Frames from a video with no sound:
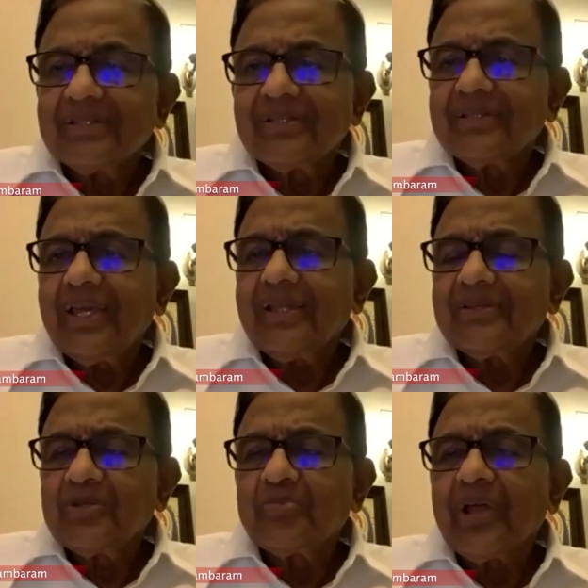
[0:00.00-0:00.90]
They
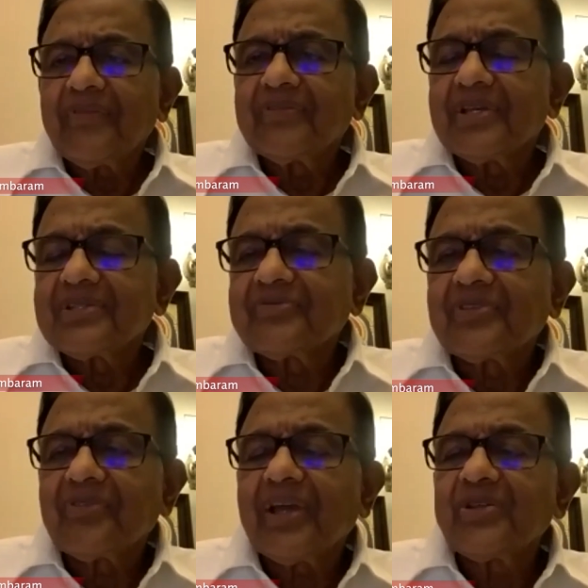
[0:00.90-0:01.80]
deprived us of the
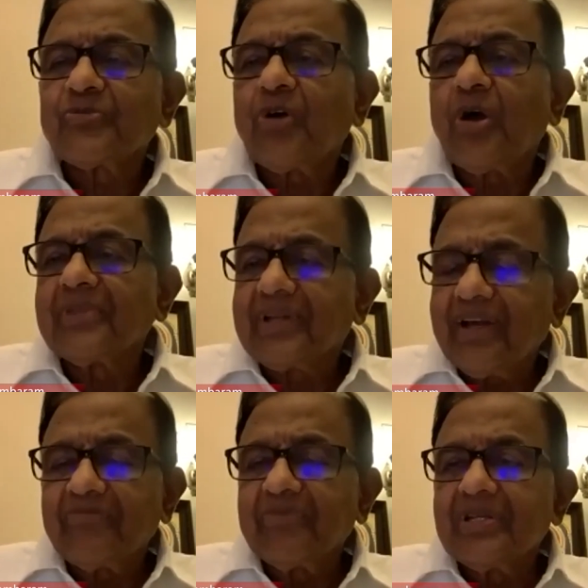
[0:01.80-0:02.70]
right to form the
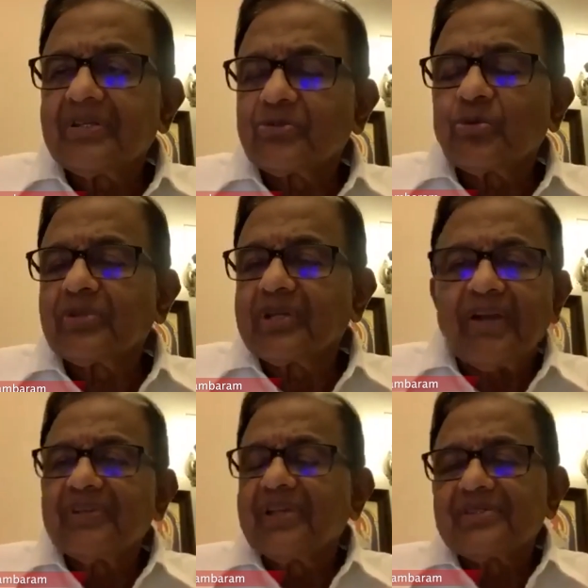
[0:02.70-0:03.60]
government through the
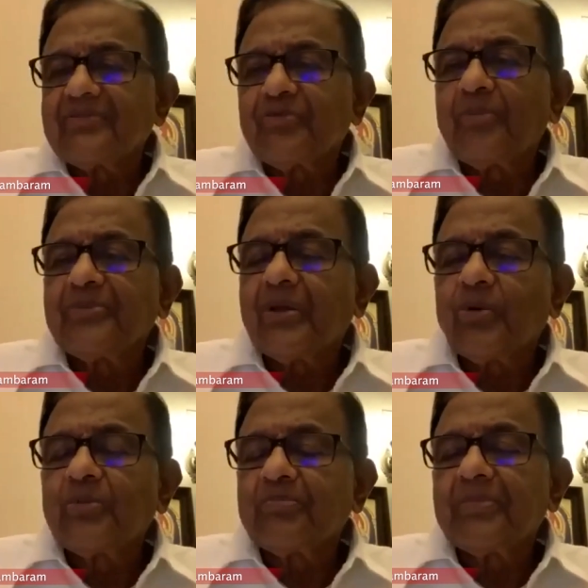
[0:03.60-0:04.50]
governors and form their
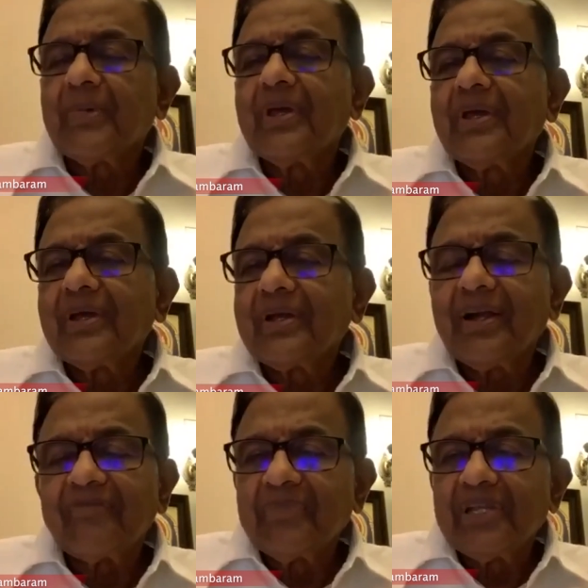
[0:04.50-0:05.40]
own
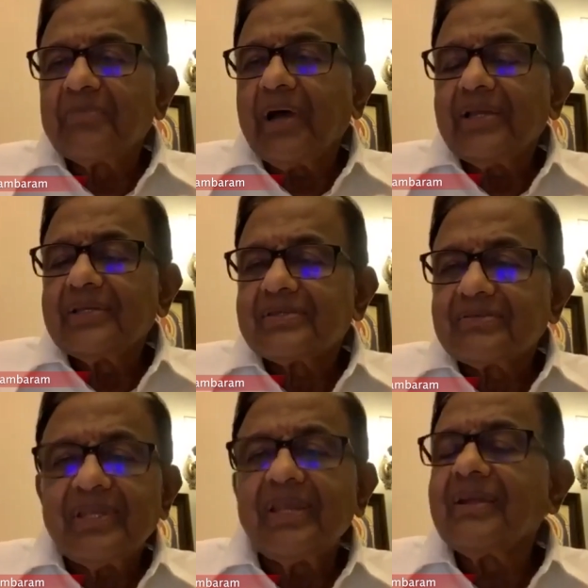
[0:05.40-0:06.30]
government by
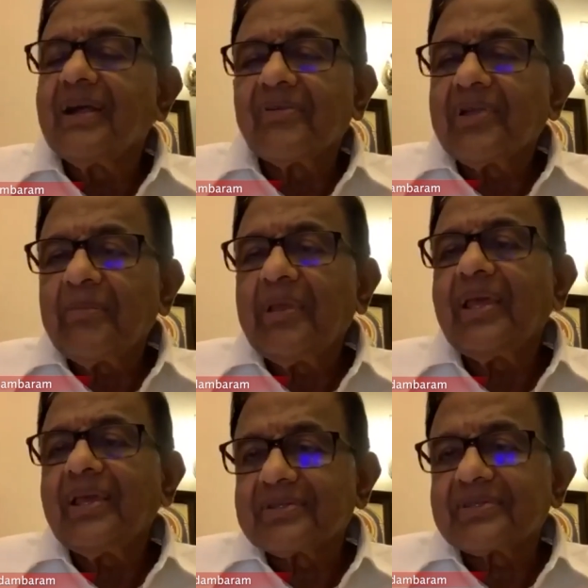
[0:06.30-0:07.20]
stealing our
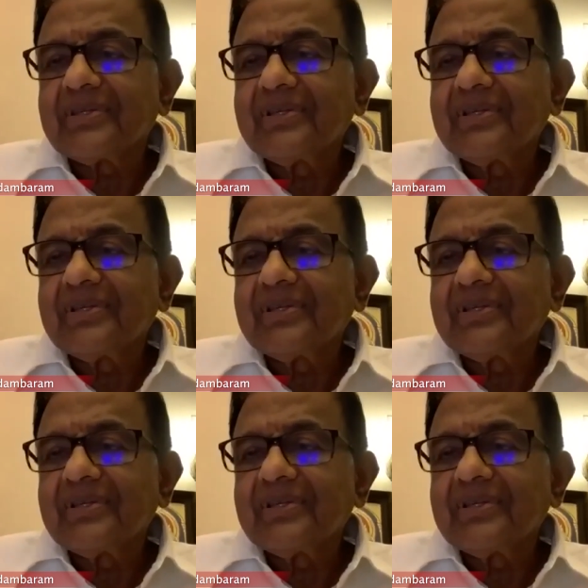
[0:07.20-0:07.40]
MLAs.